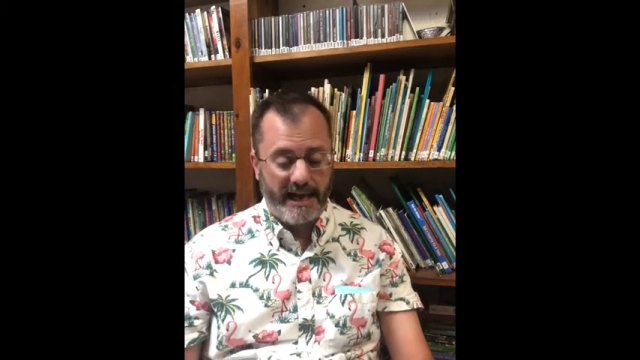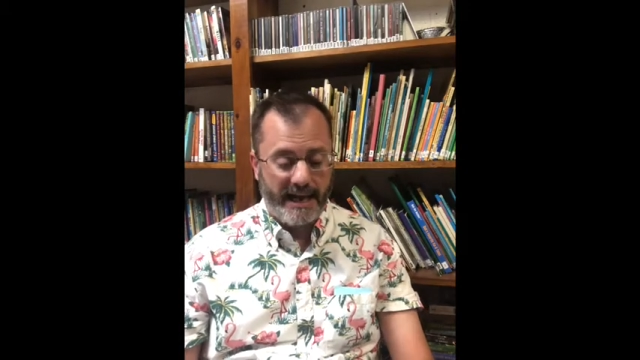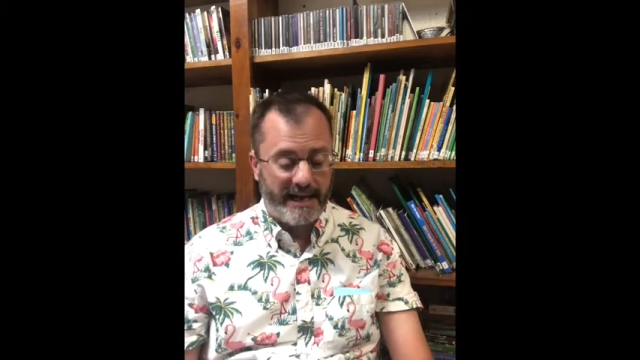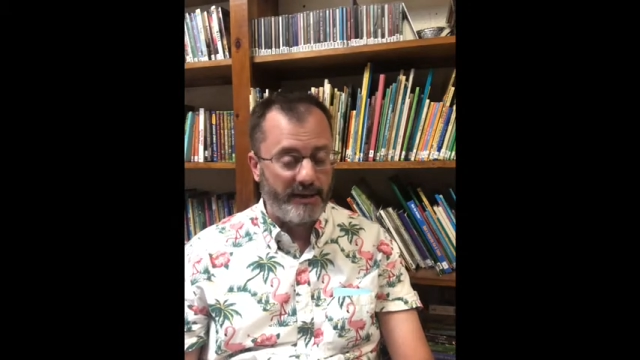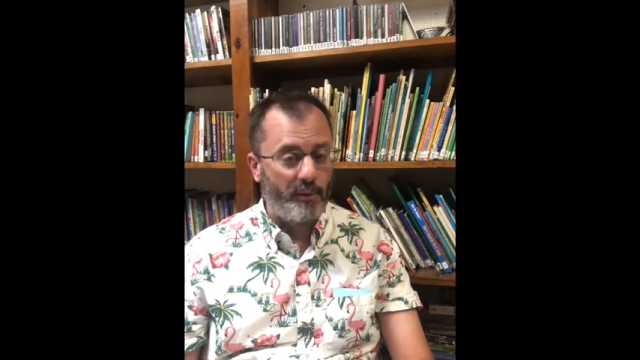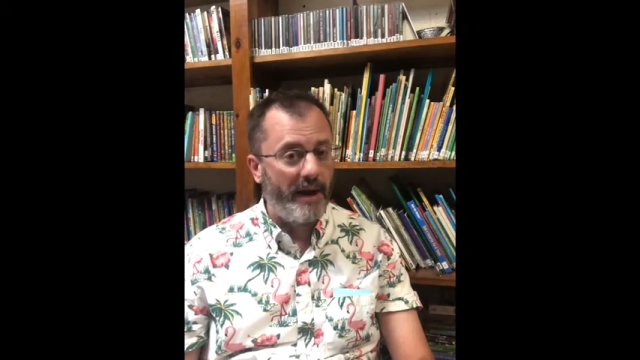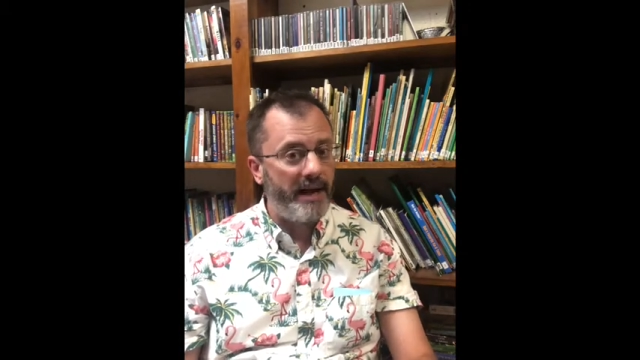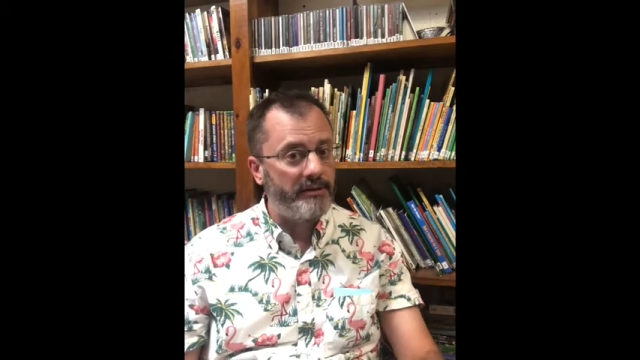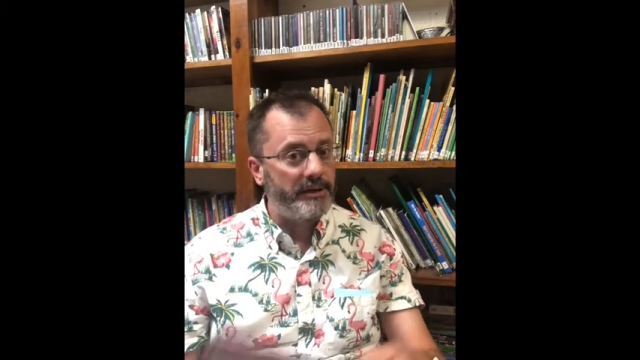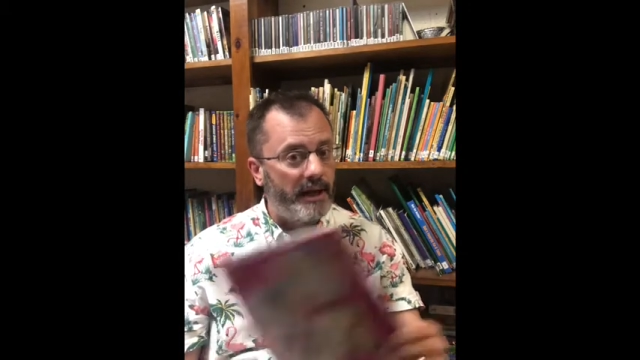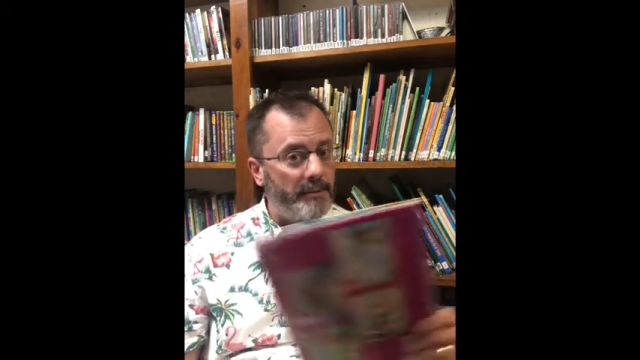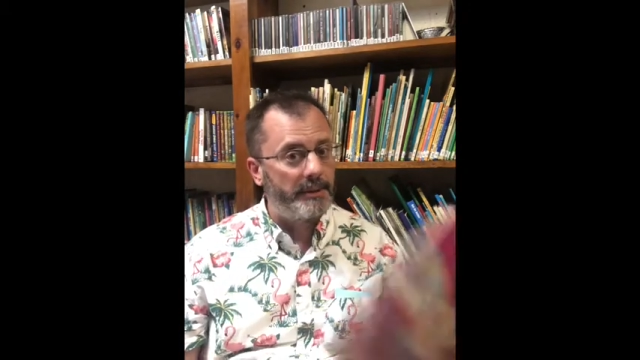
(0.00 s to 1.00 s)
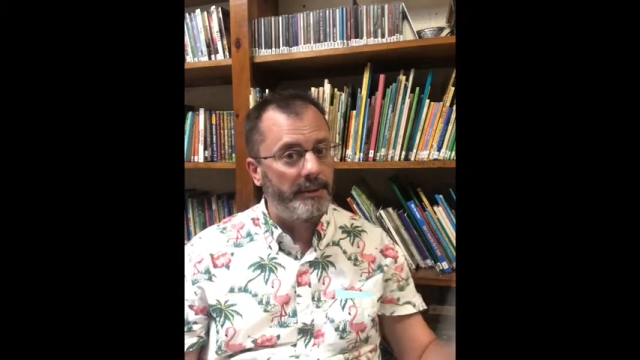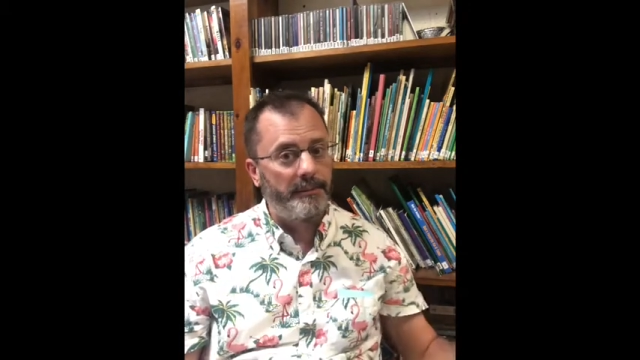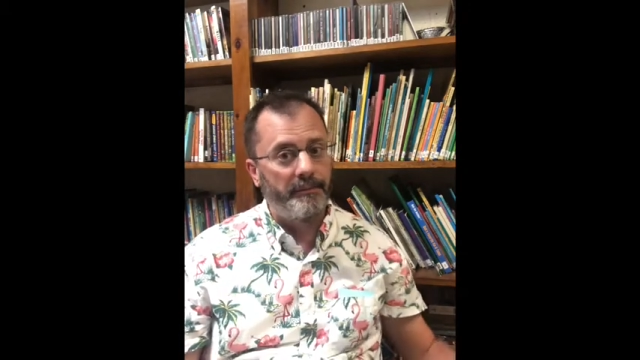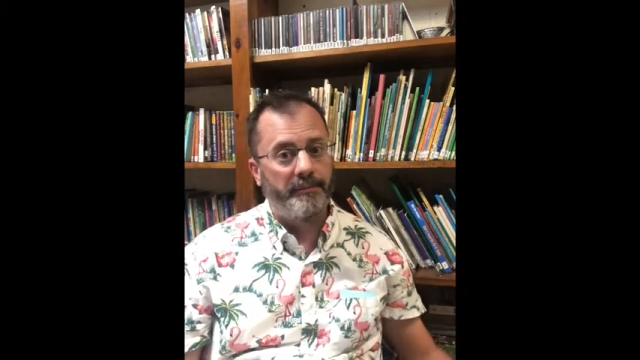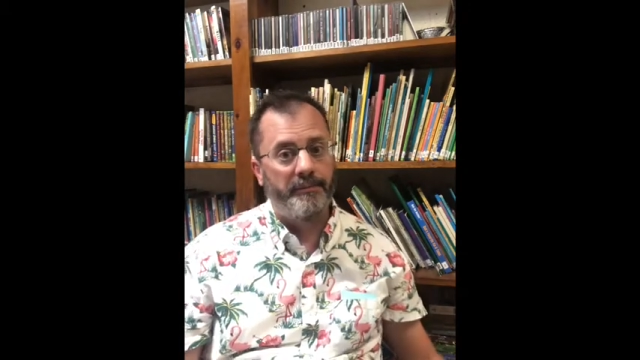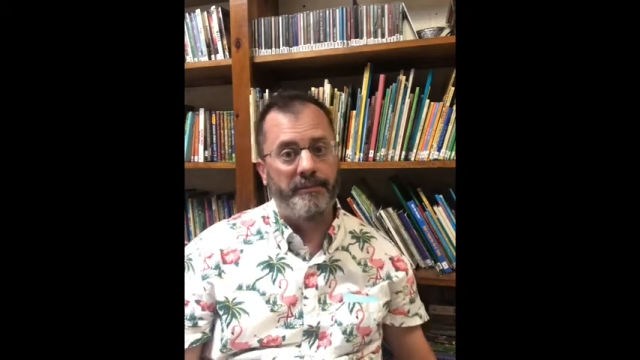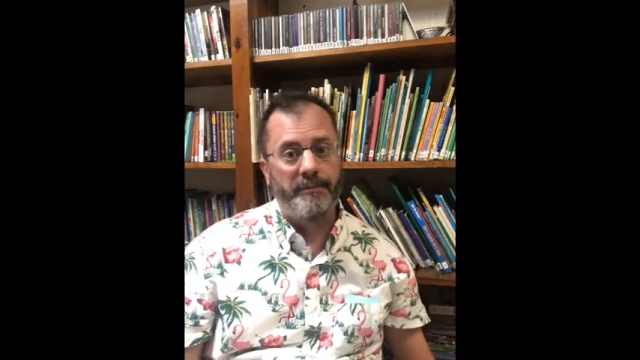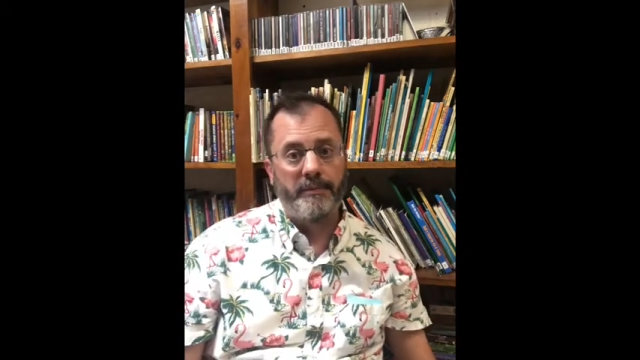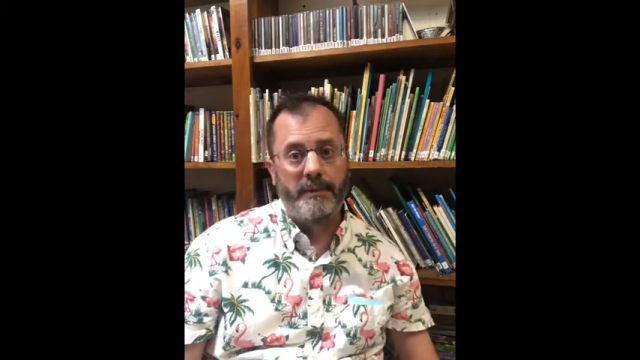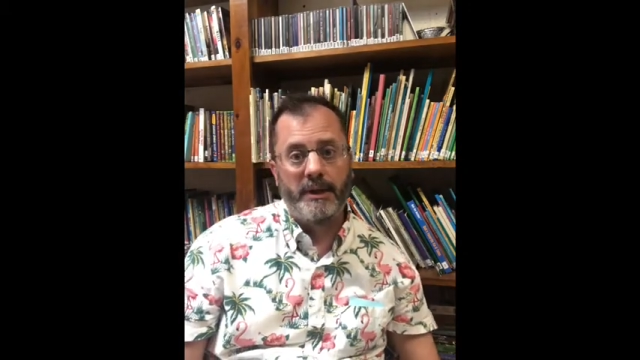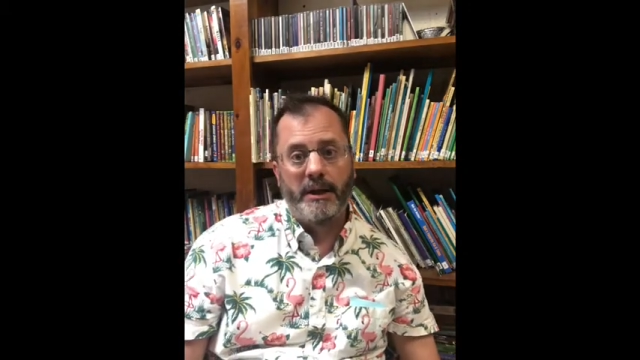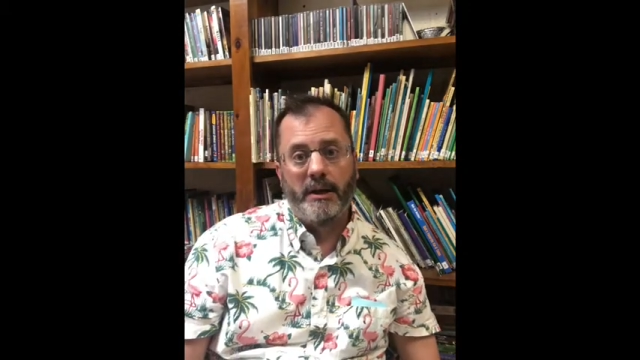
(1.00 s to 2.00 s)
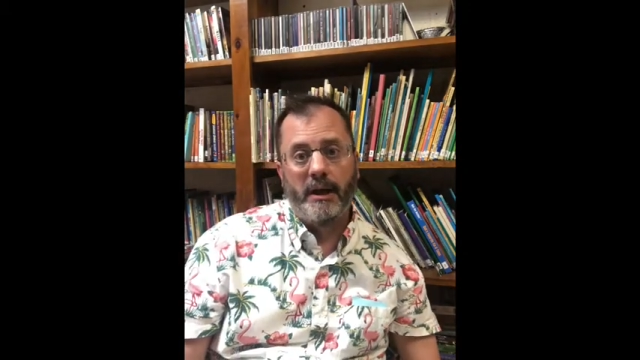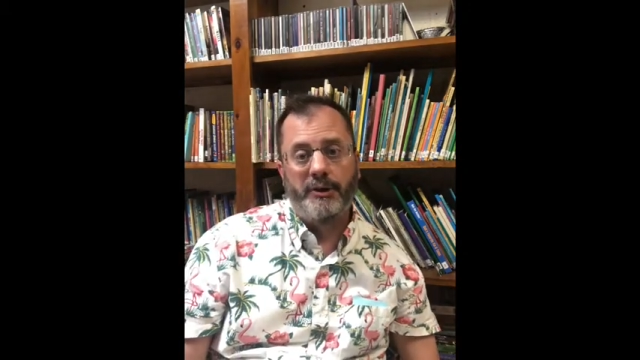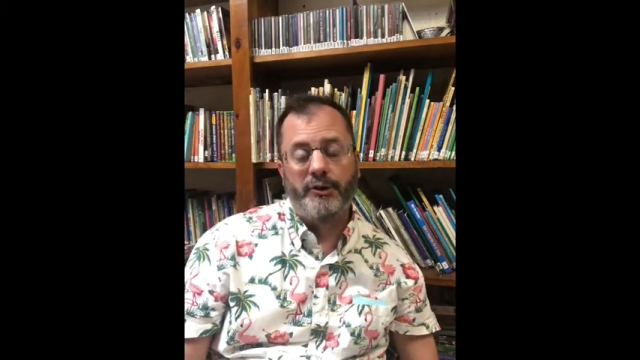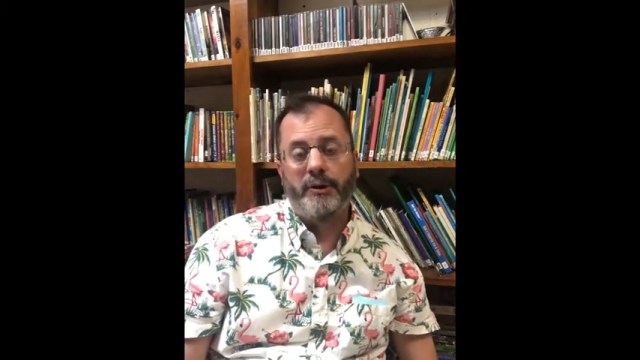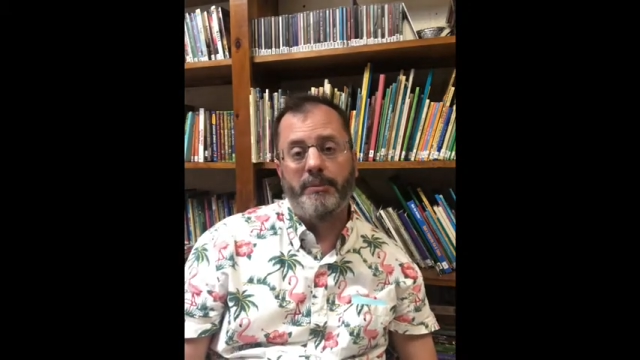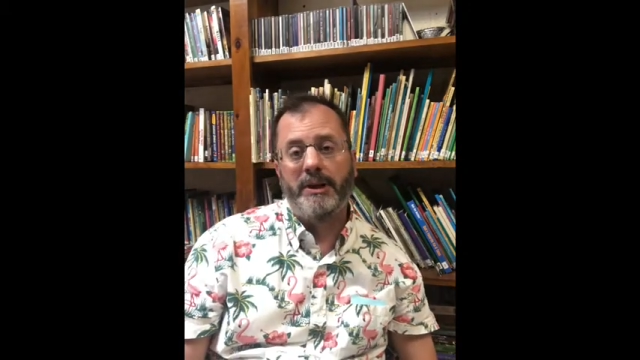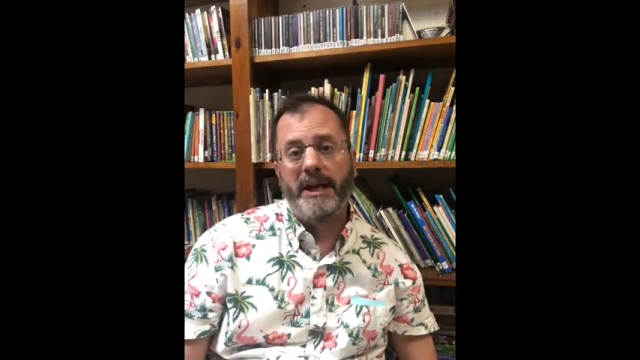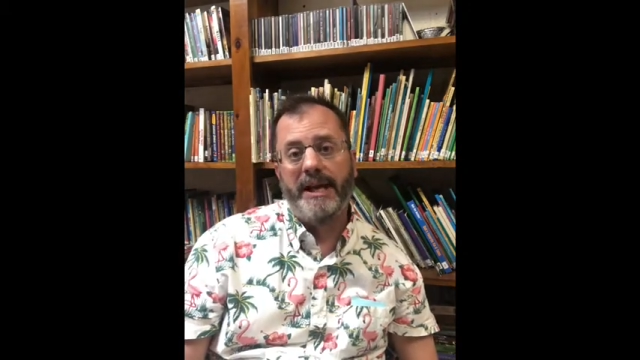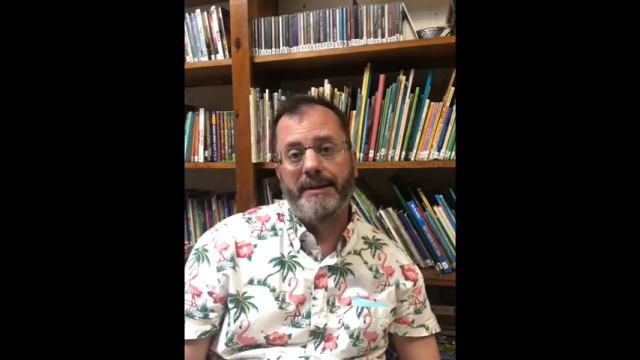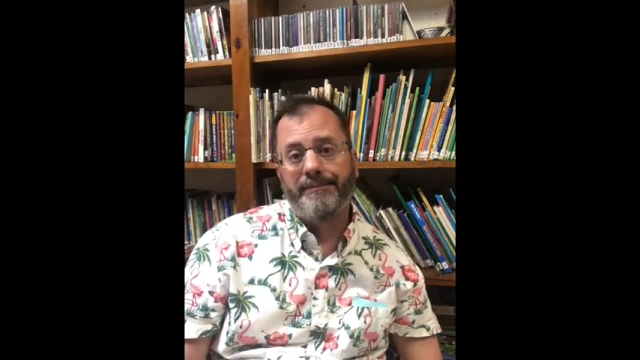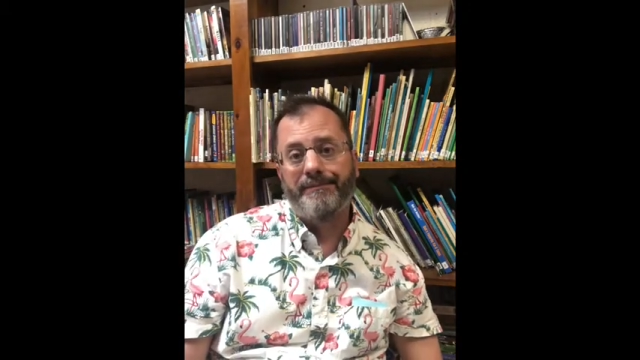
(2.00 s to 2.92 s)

and he wound up under a plant.